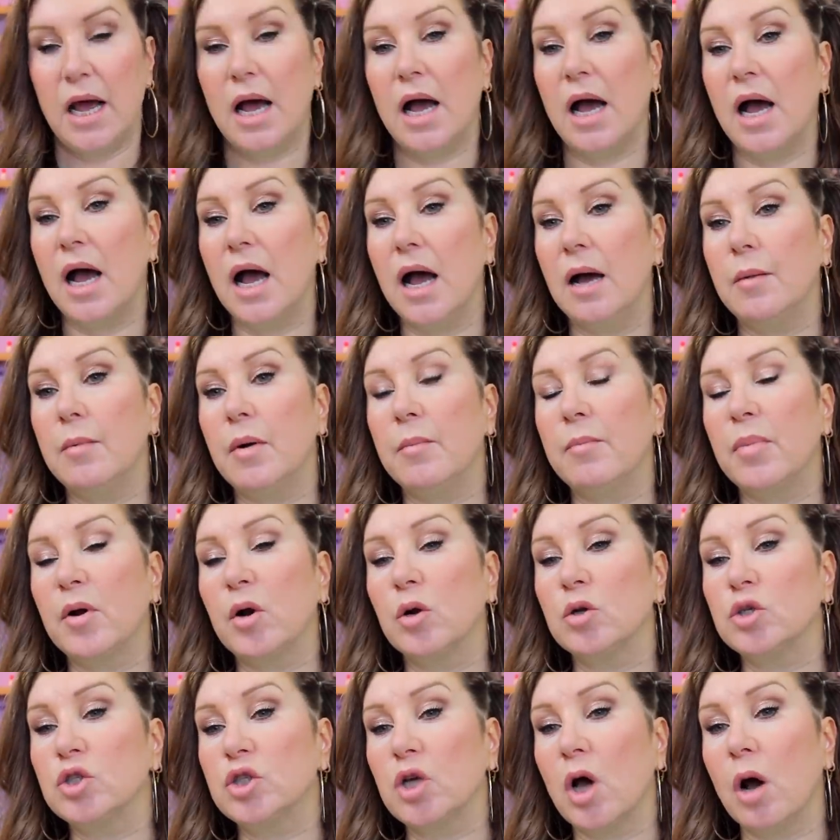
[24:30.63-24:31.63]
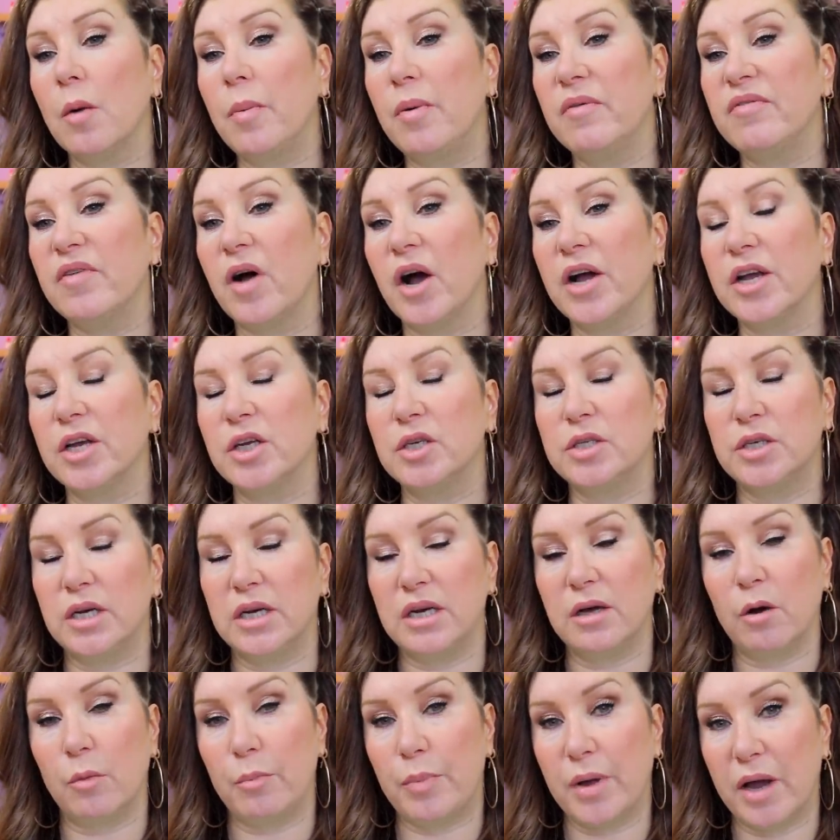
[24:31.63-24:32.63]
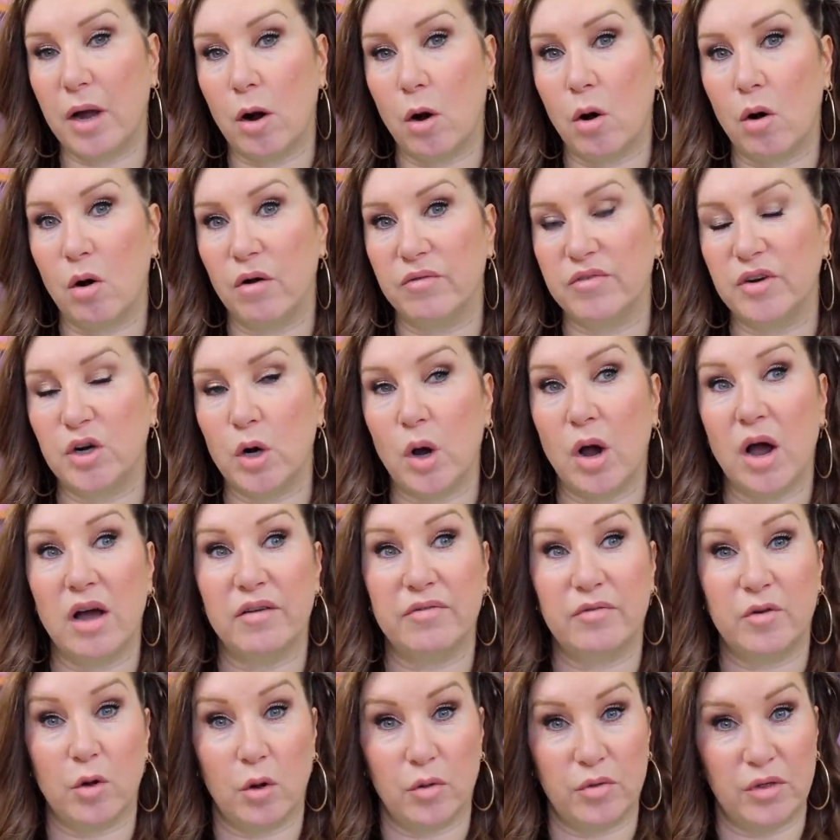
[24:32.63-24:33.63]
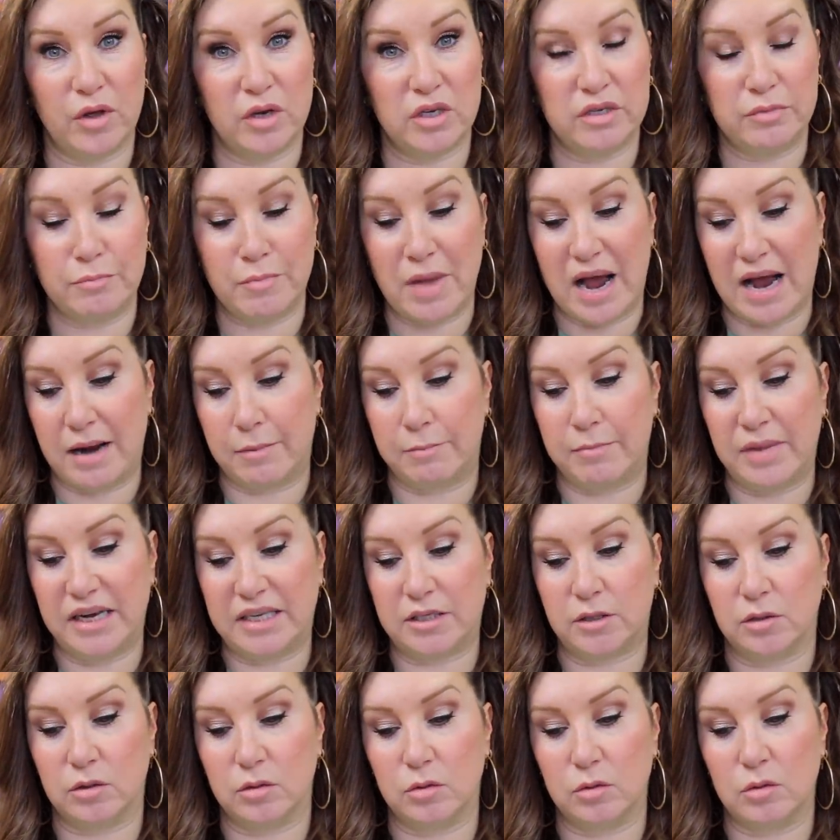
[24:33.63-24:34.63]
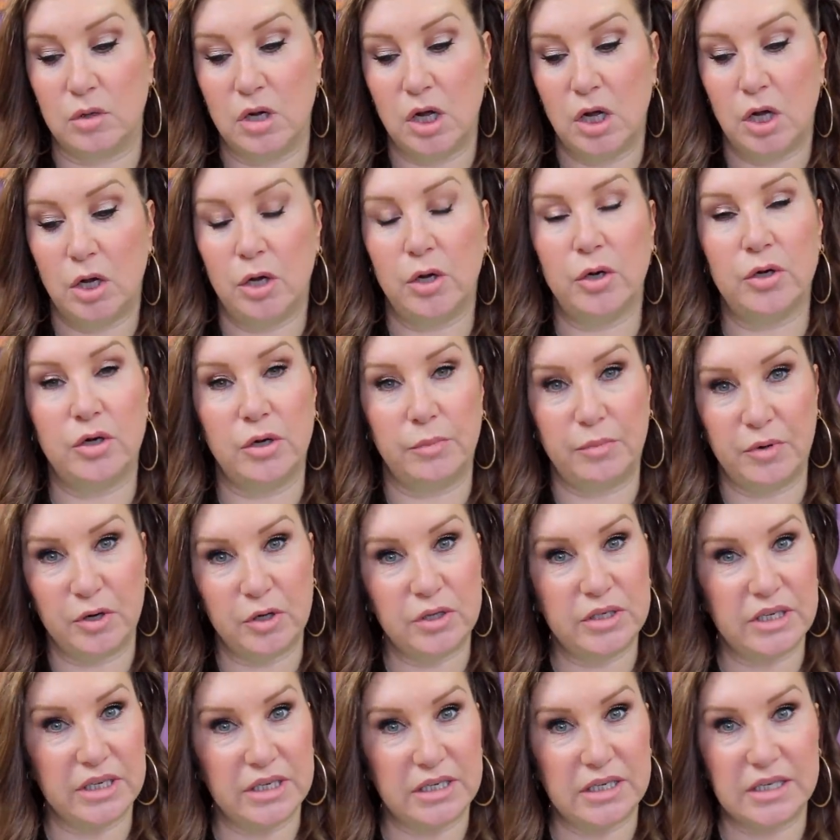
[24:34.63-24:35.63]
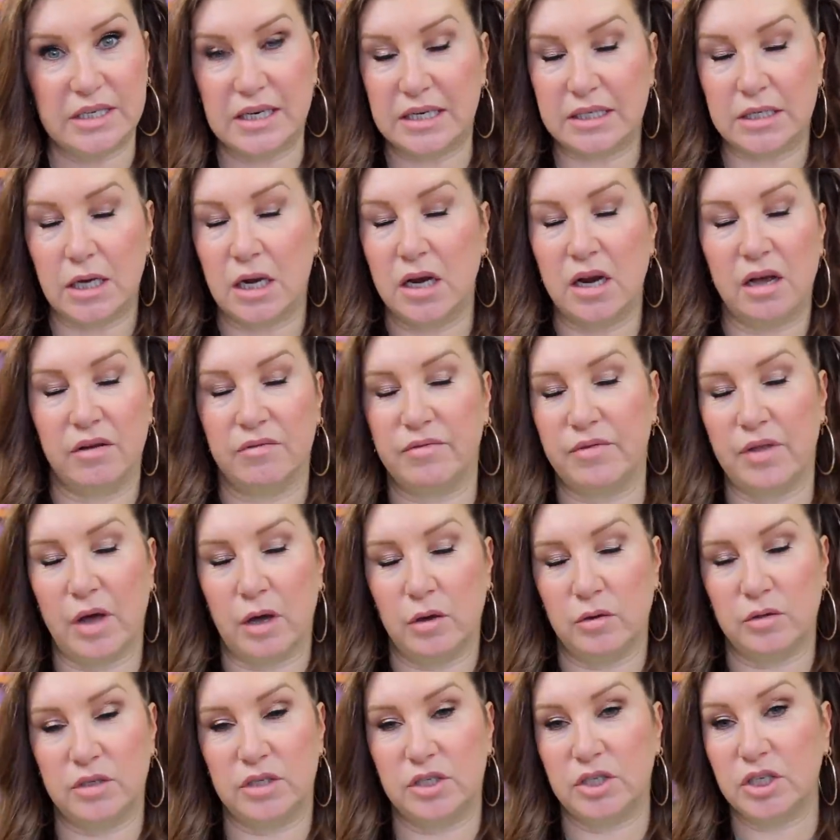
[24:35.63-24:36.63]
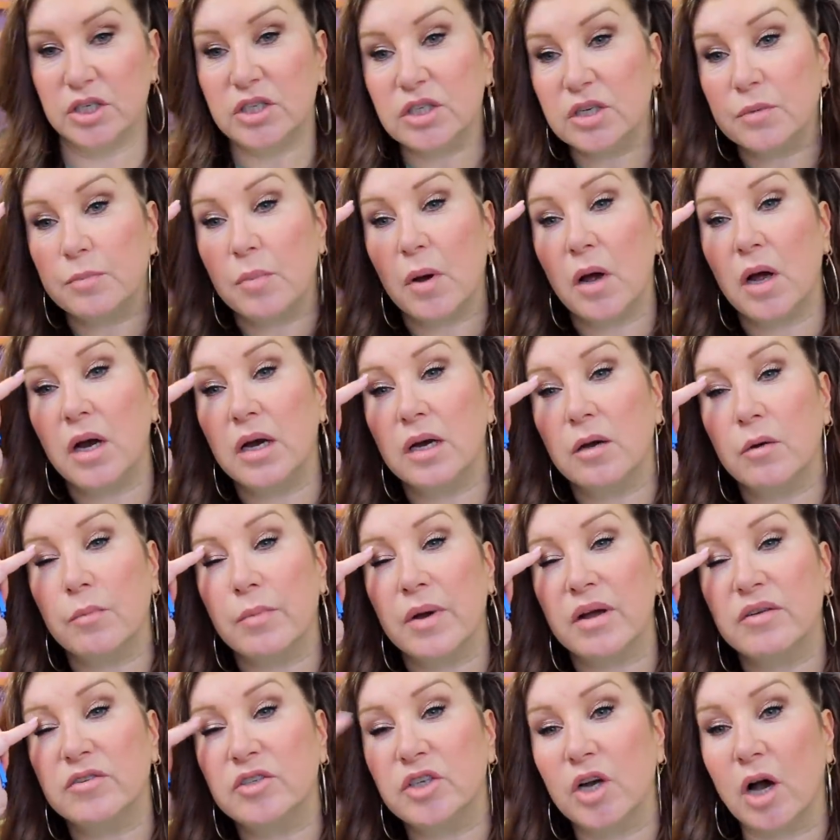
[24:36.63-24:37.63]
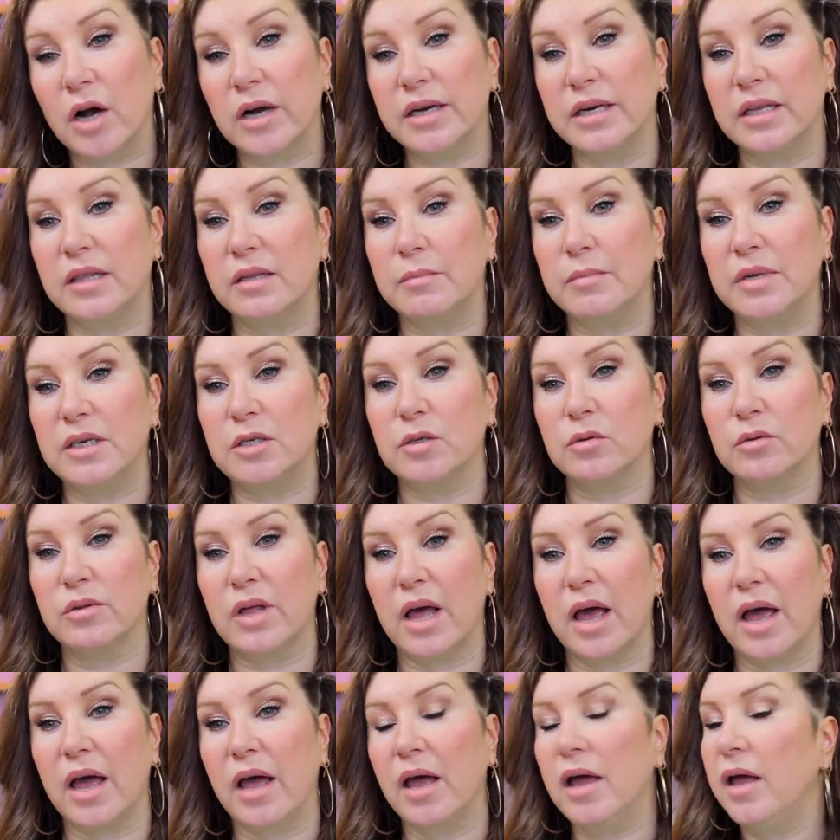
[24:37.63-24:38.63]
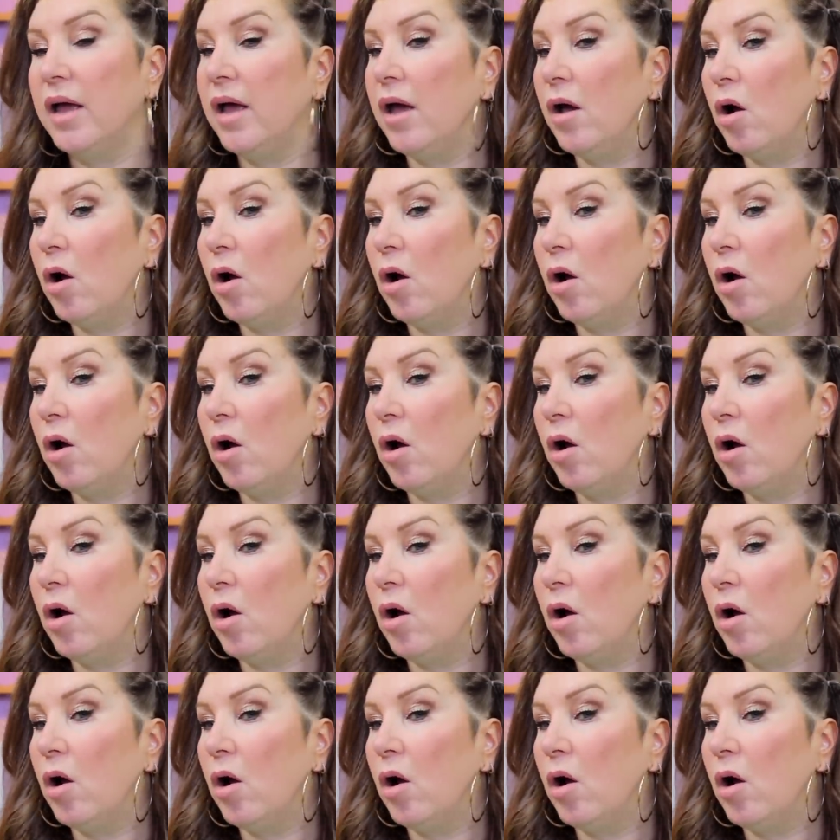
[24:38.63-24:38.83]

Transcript: Um, but on top of it, I used a little bit of, you know I've got those matte and metal Huda Beauty sticks. I love those just to put a little bit of shine in the middle there.